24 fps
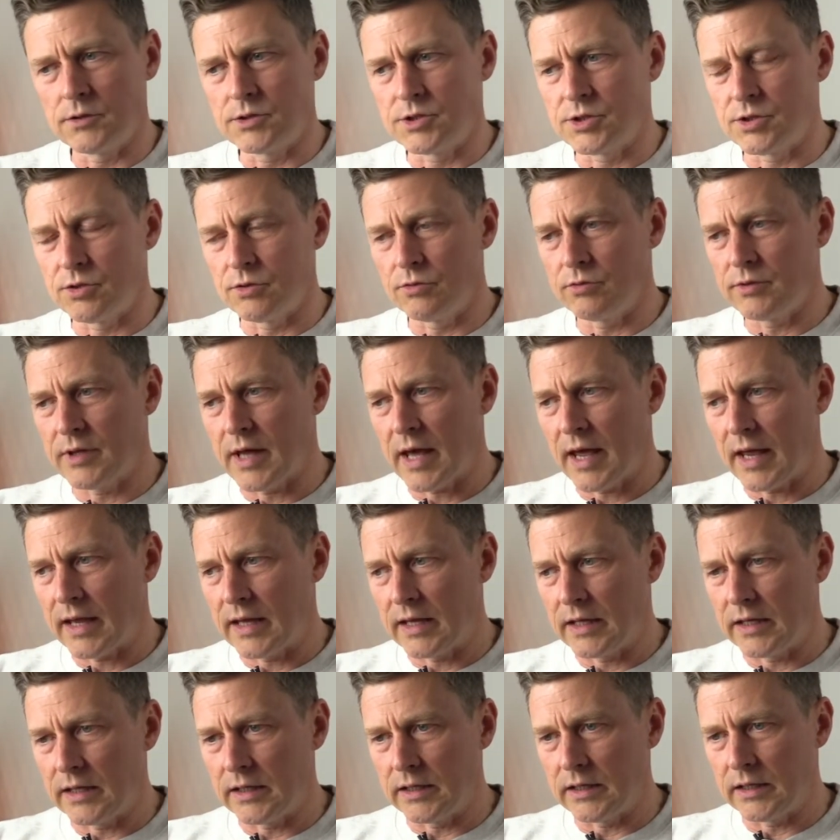do
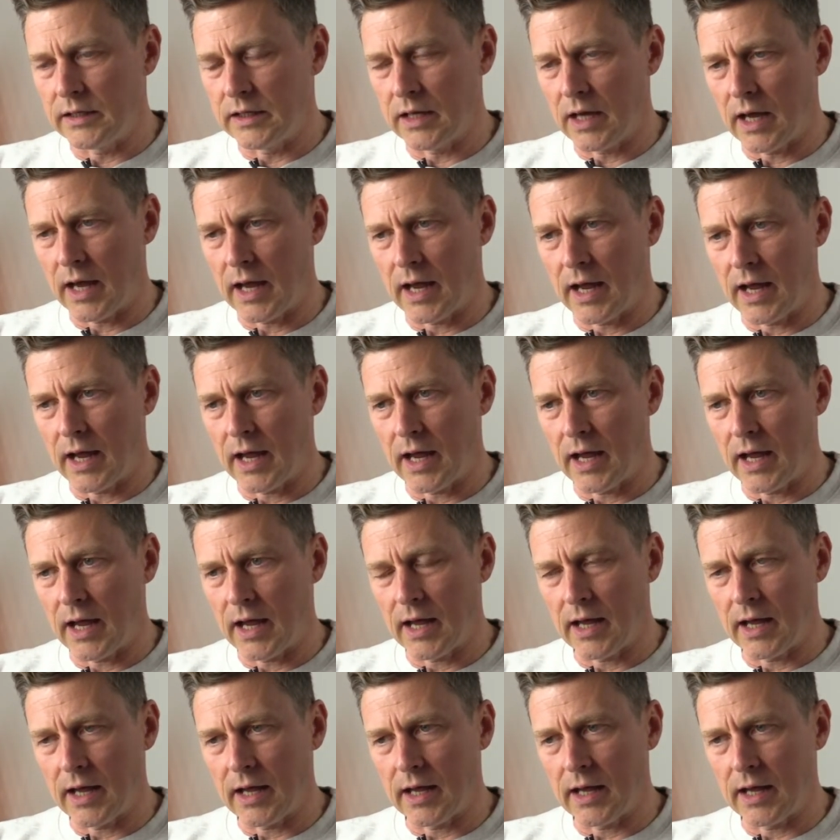they,
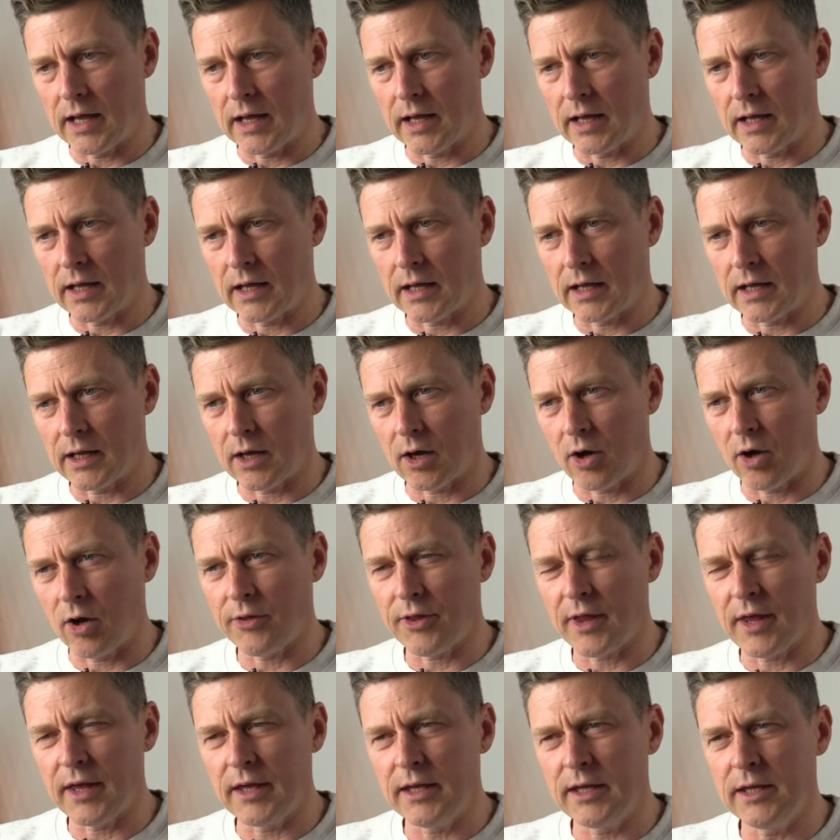uh, are
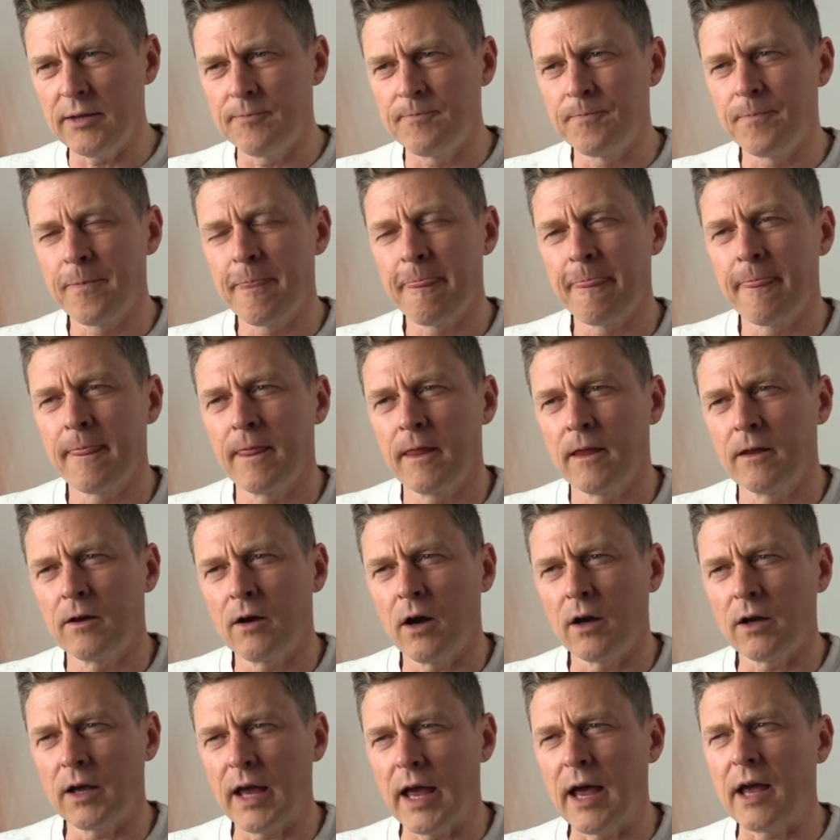they,
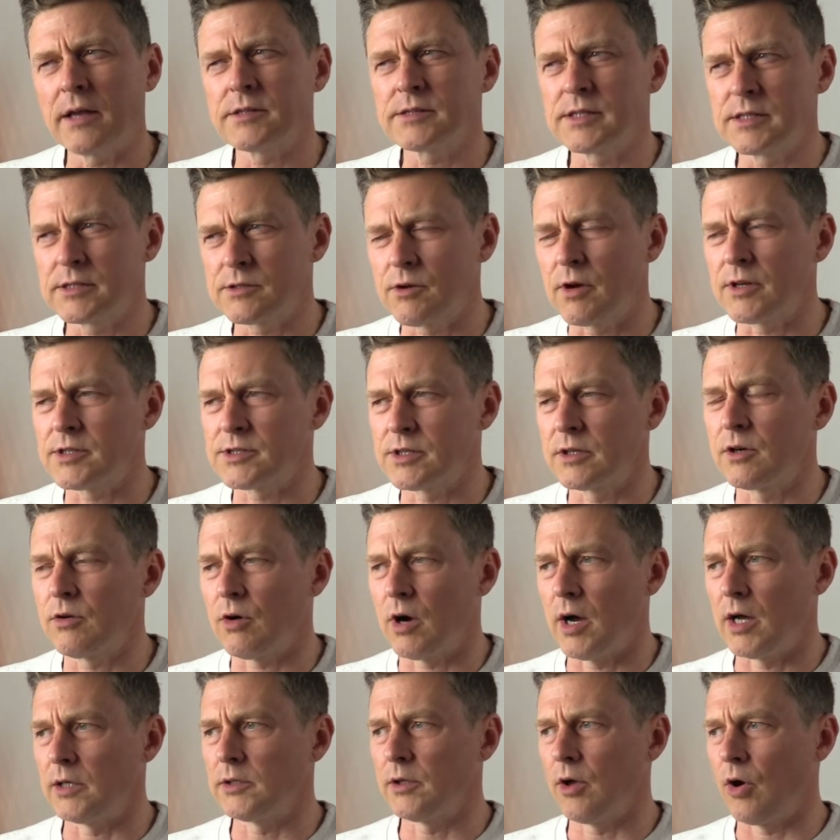I get asked this question
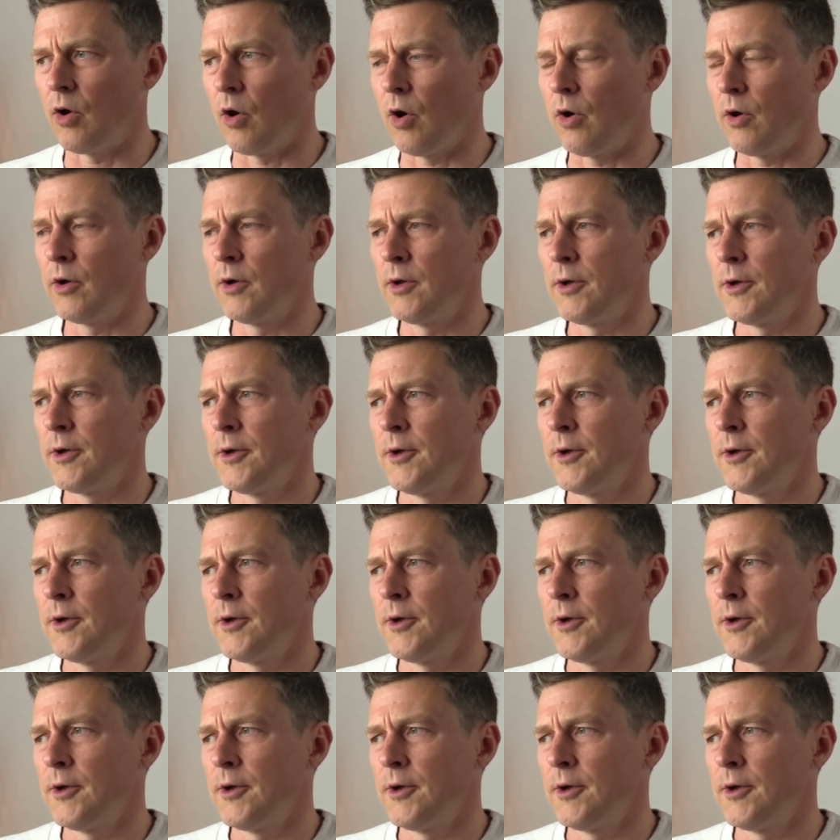quite a lot.